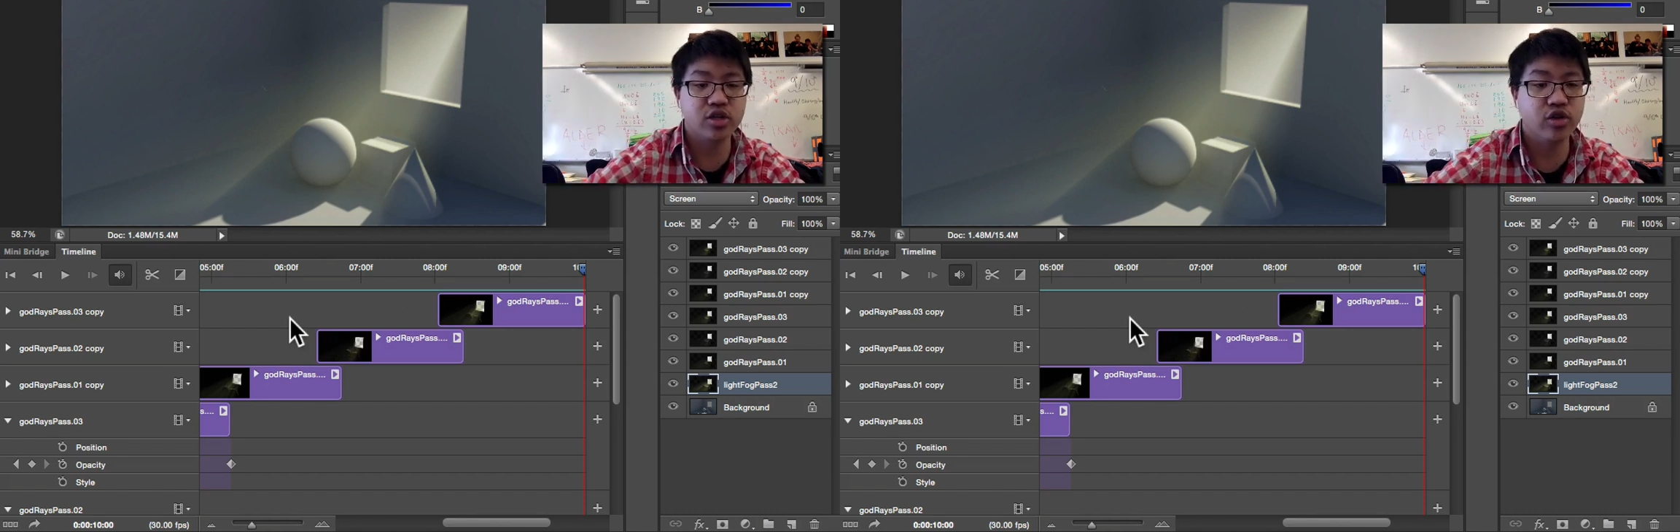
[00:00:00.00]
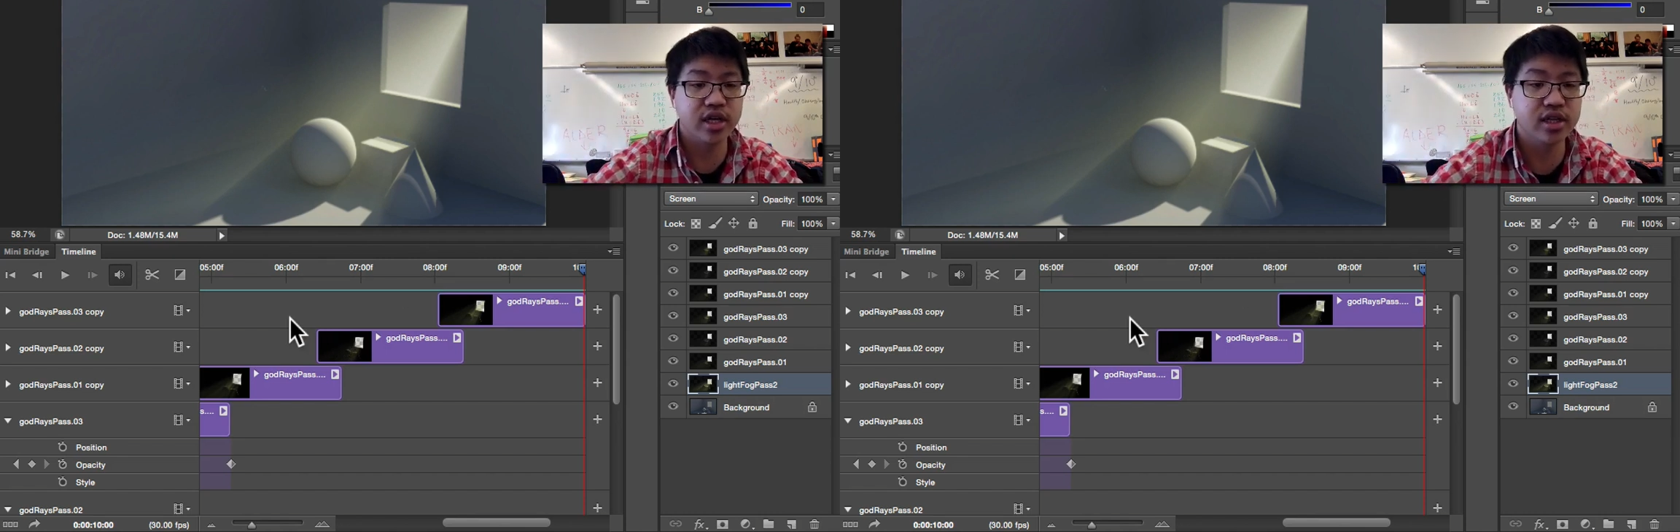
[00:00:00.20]

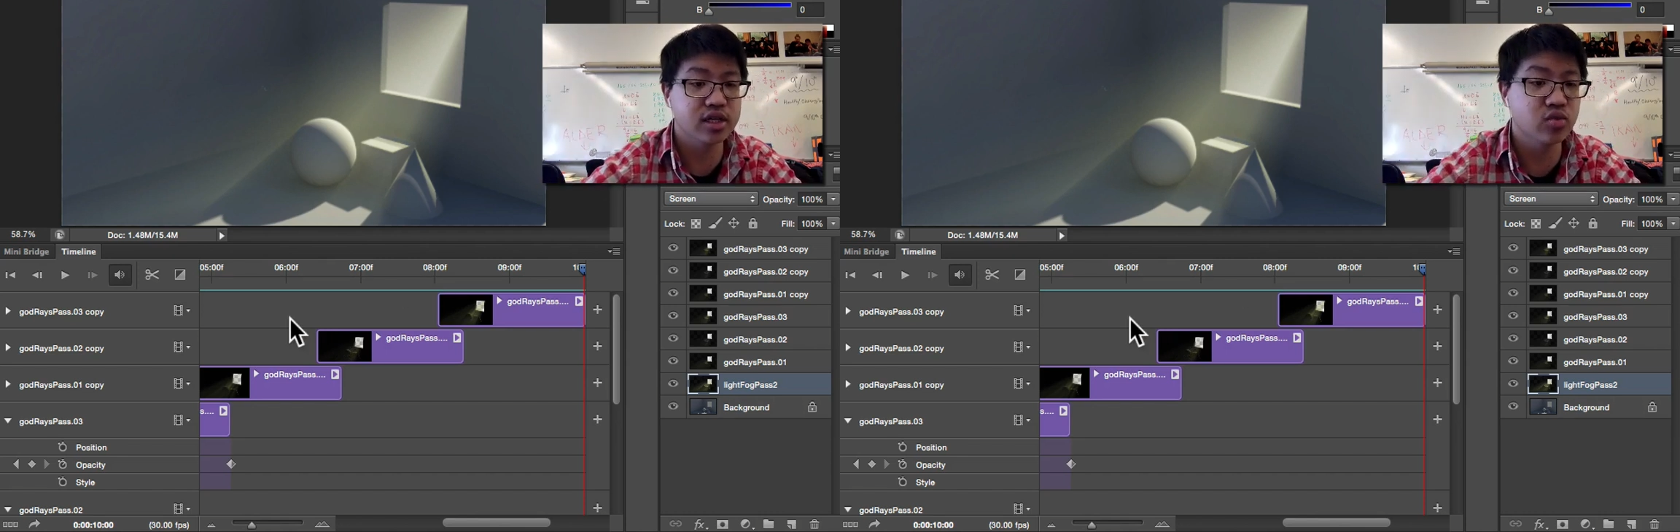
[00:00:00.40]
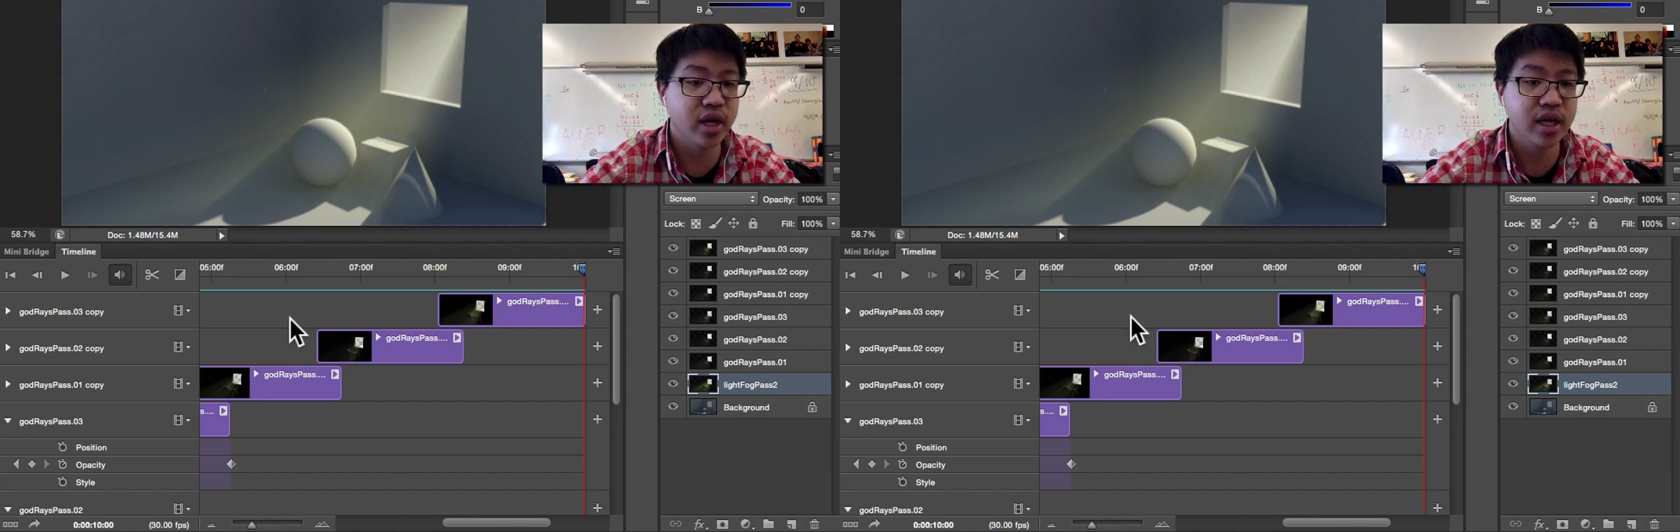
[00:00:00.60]
of trick it
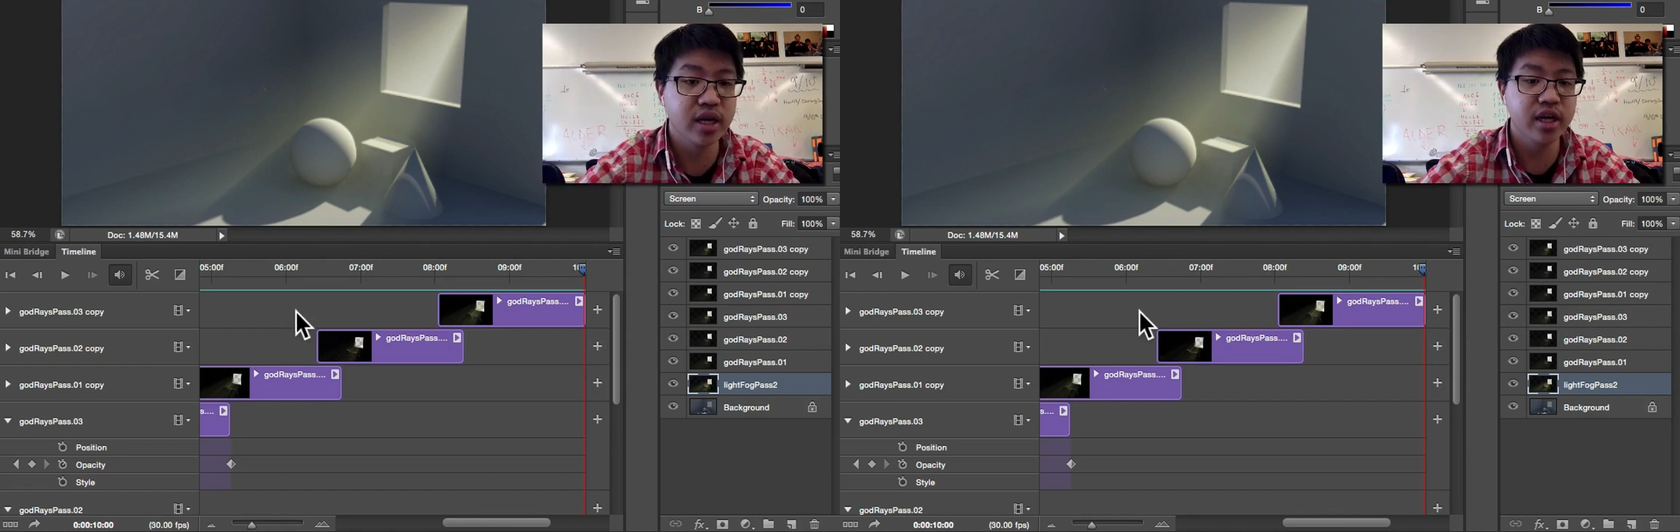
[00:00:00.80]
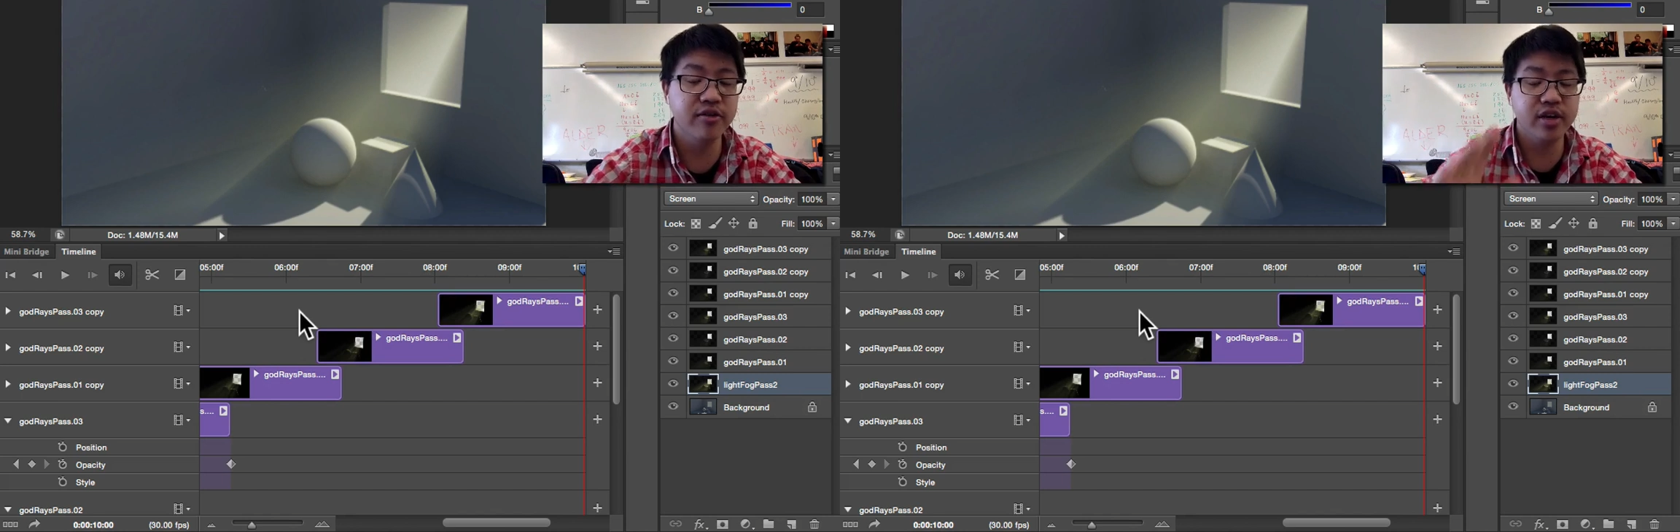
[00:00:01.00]
this way.
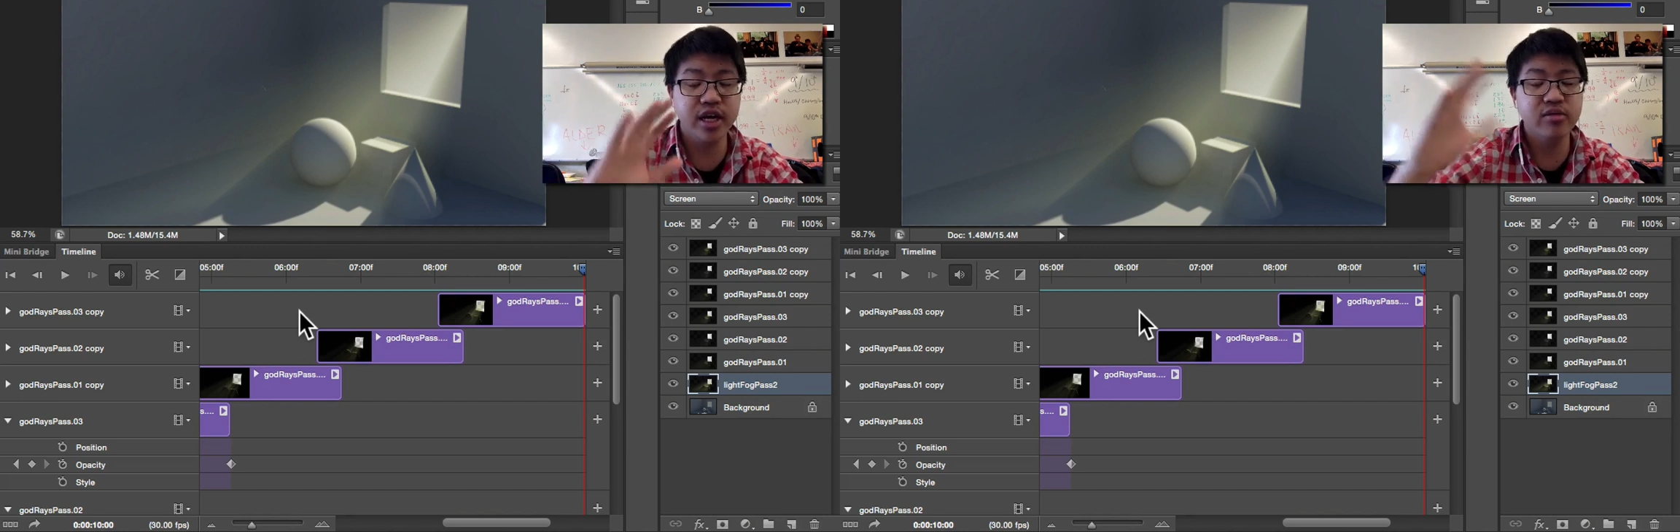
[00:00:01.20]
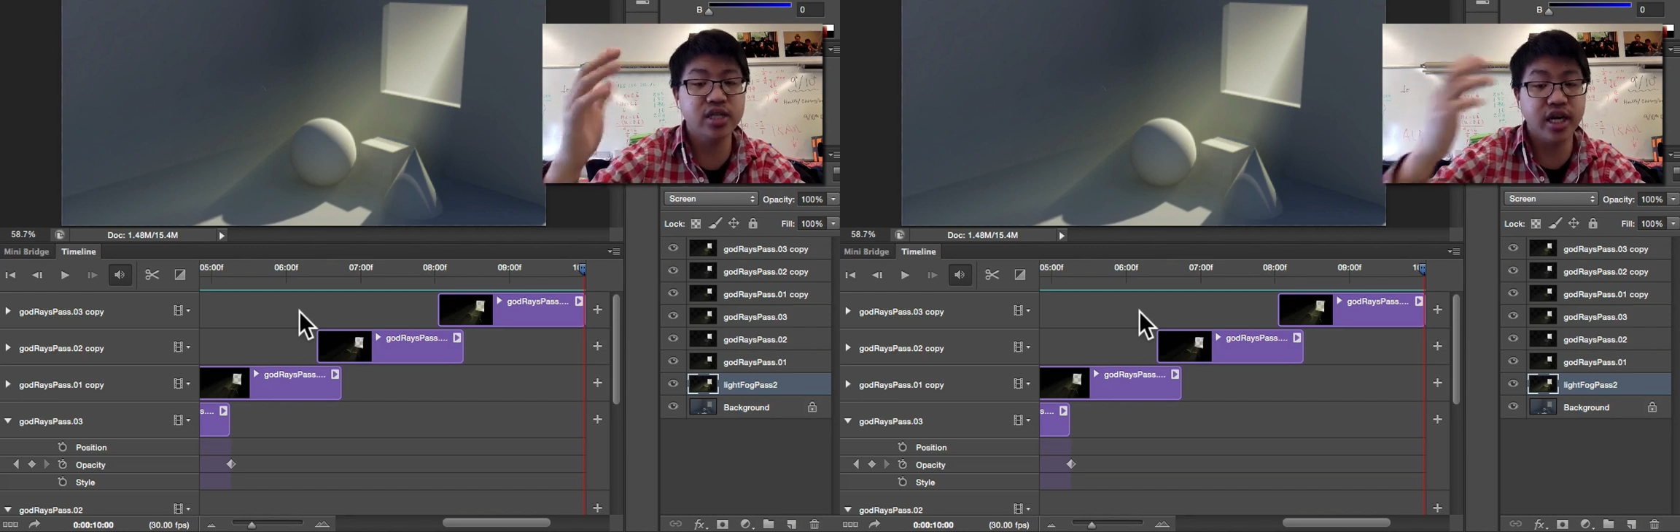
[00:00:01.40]
If your
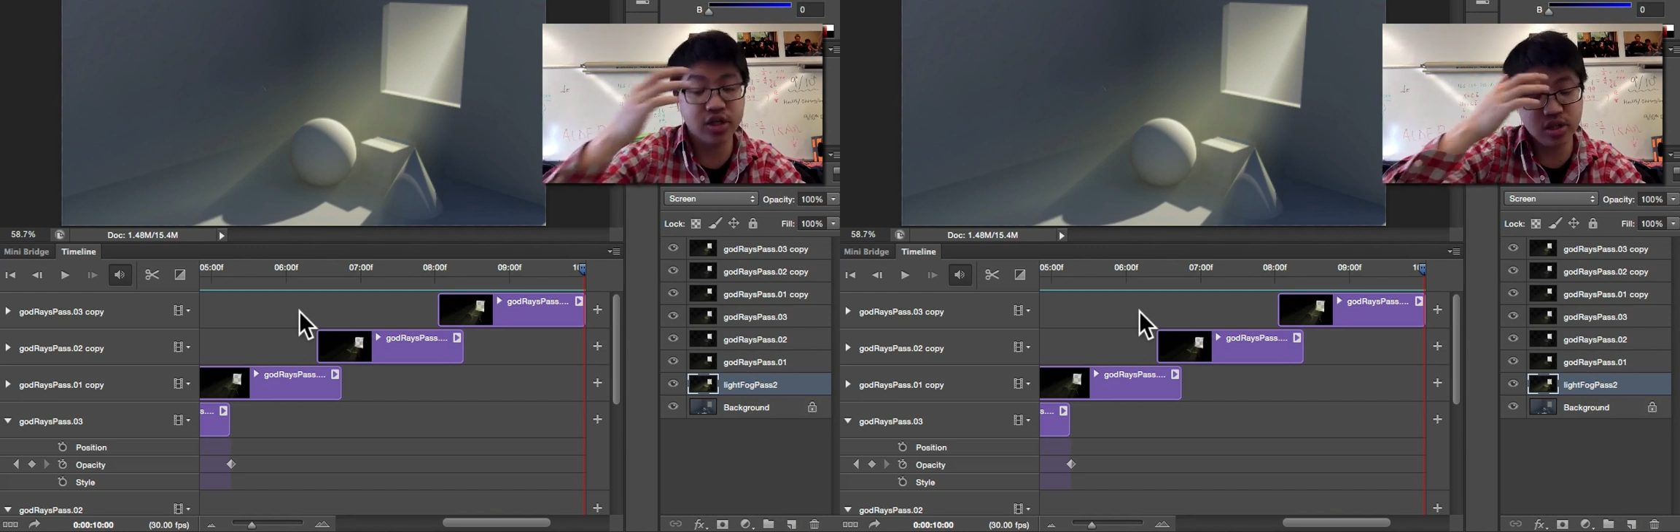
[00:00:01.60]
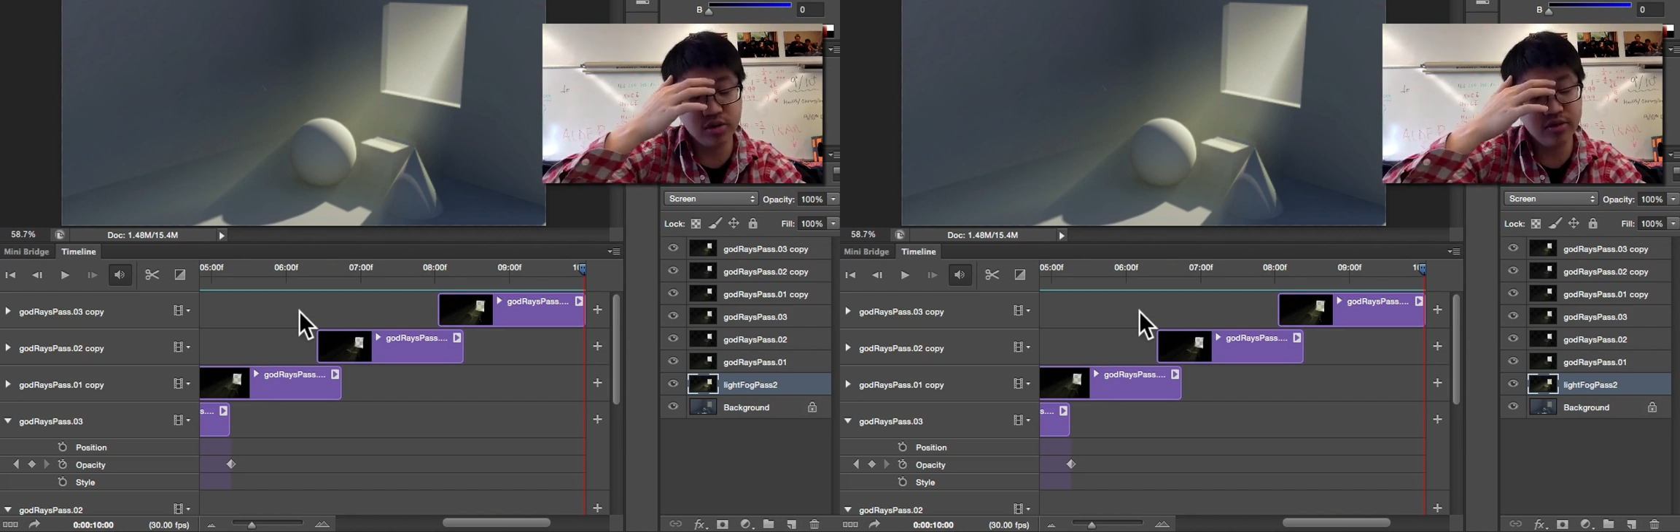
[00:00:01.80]
camera is actually